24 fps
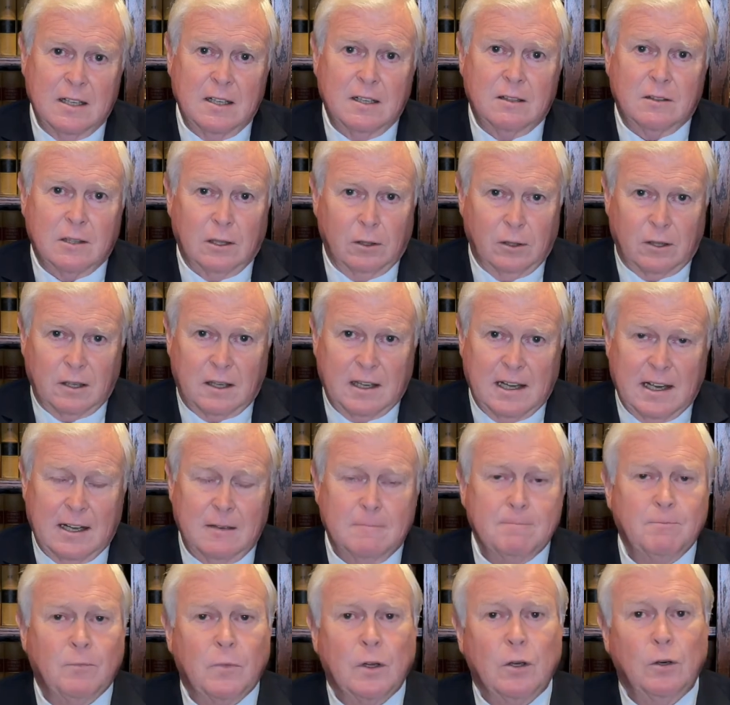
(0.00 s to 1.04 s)
to look at
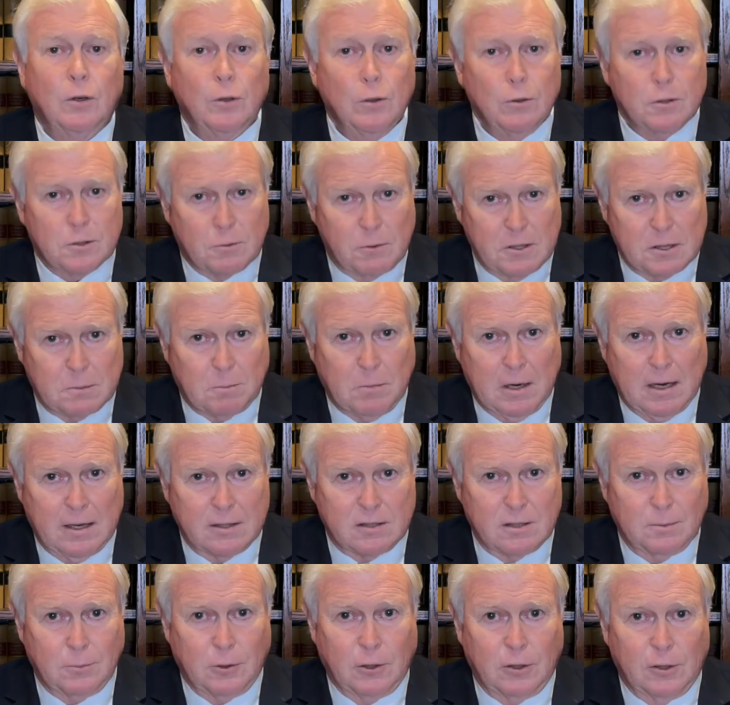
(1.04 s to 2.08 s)
who's
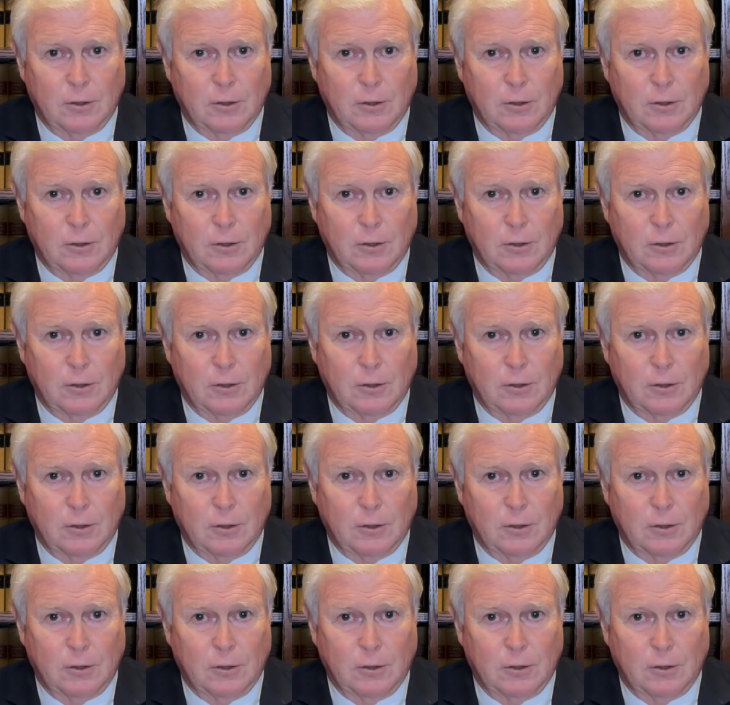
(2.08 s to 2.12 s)
responsible,